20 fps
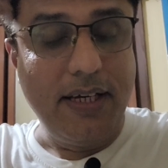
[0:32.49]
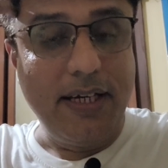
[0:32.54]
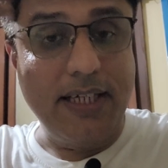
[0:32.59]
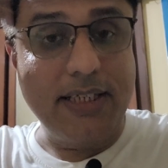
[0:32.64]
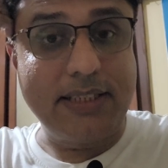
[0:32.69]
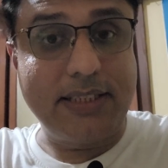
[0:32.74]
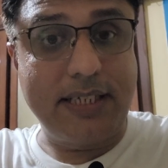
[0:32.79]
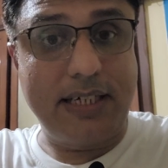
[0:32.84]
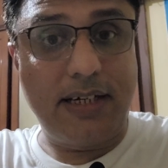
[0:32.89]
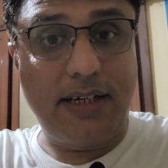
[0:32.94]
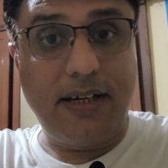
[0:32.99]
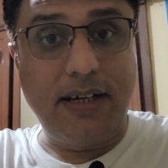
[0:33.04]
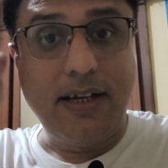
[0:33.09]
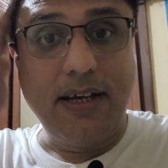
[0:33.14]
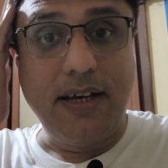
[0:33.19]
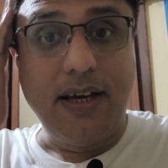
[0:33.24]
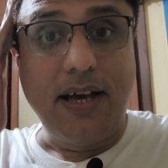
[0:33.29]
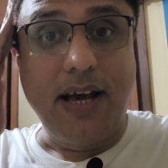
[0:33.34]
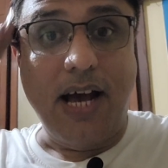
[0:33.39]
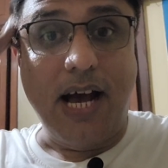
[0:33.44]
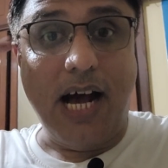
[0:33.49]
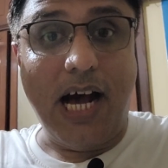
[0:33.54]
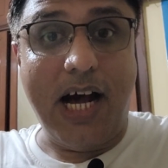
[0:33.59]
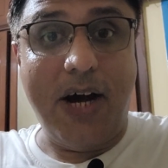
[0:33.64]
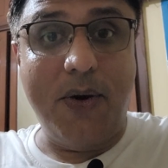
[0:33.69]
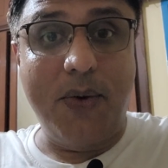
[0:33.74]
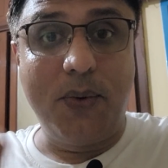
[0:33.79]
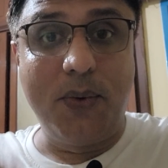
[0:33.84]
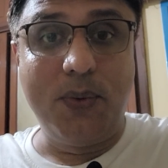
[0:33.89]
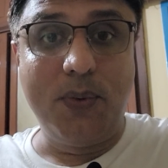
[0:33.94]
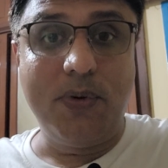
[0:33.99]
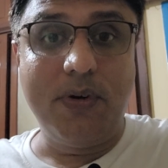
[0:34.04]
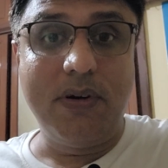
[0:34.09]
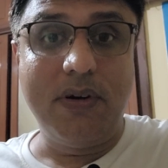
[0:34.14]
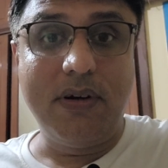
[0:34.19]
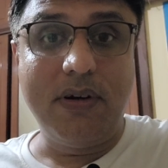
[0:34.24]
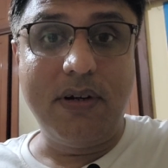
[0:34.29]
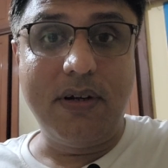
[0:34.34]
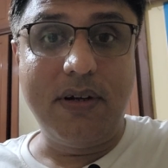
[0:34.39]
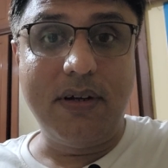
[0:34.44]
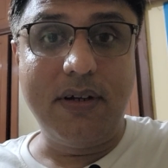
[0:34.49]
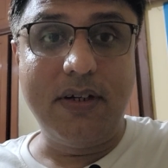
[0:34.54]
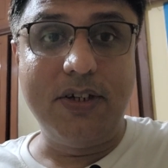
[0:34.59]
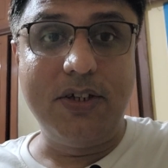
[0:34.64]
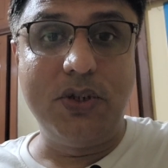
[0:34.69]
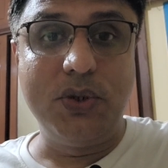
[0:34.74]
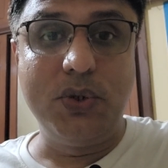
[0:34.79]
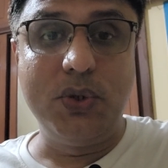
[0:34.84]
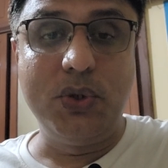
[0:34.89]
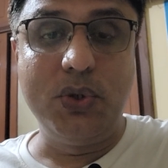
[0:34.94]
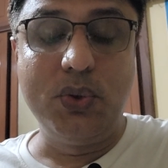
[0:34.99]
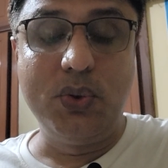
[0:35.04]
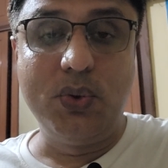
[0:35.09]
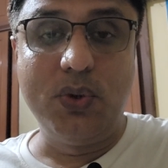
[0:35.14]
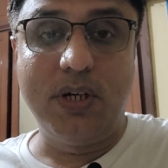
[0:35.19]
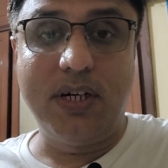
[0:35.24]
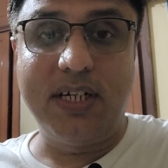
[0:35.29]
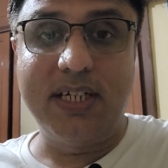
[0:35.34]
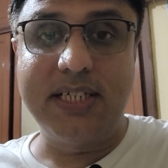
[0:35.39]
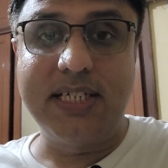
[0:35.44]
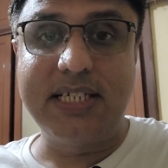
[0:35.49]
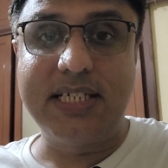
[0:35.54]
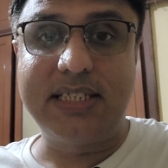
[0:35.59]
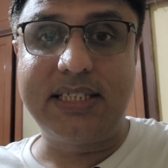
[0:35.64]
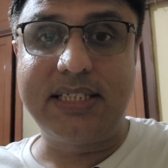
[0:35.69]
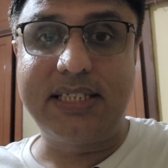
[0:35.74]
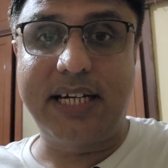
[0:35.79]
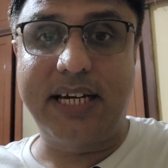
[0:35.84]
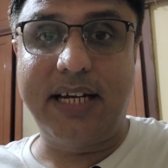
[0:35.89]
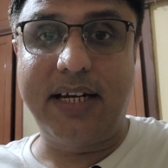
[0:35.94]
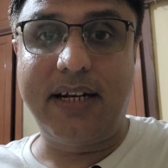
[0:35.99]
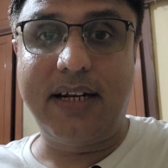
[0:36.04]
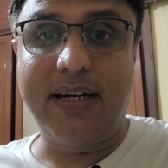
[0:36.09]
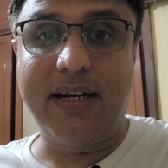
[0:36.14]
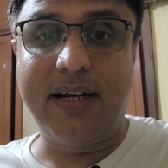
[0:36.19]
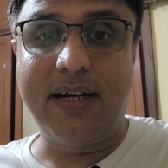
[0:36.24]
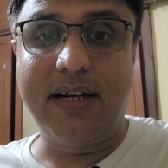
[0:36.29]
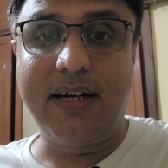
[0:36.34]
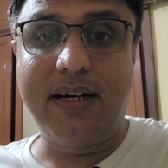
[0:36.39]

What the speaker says: is that how do you understand